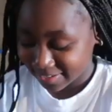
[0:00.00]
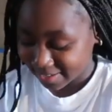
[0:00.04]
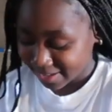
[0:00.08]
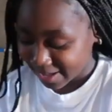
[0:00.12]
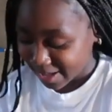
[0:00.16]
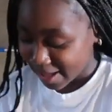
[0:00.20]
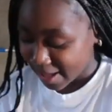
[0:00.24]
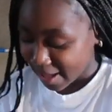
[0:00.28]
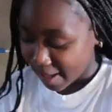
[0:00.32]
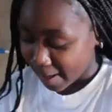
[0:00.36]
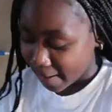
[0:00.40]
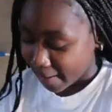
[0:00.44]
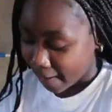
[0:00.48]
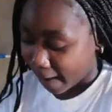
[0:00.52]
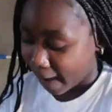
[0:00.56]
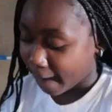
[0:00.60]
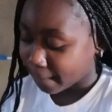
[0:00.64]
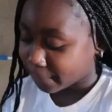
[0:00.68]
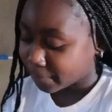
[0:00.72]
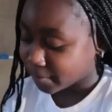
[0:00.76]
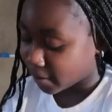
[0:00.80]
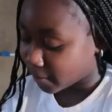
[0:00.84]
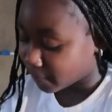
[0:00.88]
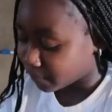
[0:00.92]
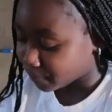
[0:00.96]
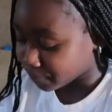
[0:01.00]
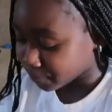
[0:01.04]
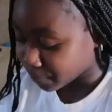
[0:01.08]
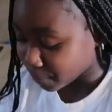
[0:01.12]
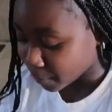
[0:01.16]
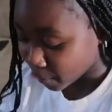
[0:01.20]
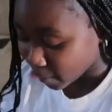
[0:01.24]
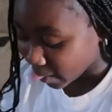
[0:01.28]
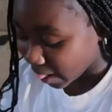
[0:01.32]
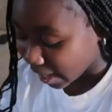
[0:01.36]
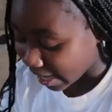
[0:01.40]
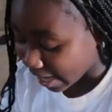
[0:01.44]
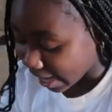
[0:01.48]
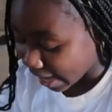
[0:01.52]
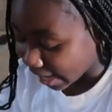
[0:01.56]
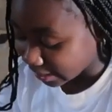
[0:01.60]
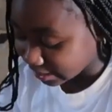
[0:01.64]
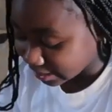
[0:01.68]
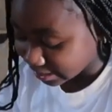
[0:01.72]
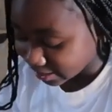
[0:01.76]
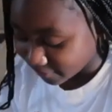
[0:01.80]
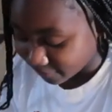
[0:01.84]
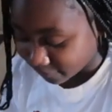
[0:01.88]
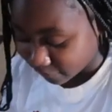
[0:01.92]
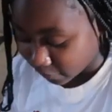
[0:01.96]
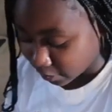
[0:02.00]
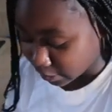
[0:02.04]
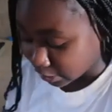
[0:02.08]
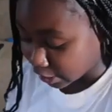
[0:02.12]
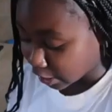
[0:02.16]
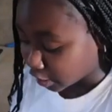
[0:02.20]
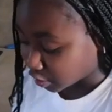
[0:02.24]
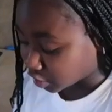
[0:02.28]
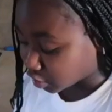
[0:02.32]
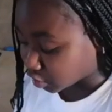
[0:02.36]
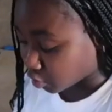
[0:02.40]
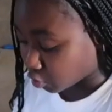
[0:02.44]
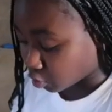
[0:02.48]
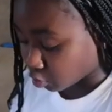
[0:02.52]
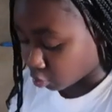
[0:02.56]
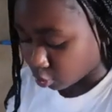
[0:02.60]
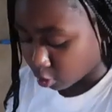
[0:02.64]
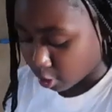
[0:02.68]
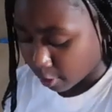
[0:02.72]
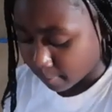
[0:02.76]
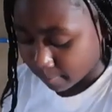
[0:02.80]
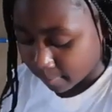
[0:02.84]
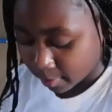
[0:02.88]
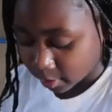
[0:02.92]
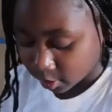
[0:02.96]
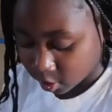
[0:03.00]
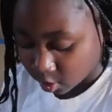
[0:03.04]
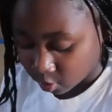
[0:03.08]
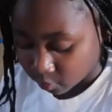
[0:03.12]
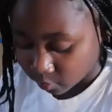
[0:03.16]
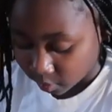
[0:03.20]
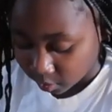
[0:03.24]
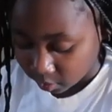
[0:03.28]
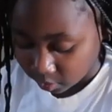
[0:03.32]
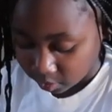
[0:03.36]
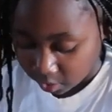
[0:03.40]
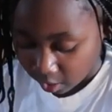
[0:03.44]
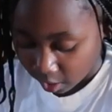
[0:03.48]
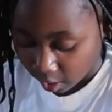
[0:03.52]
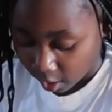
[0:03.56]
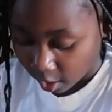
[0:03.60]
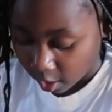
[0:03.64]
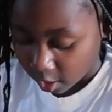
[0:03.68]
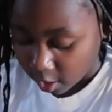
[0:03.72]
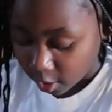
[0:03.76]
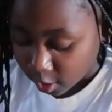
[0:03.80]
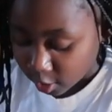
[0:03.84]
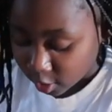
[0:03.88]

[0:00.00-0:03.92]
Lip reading: I got 19th birthday school, my teacher said.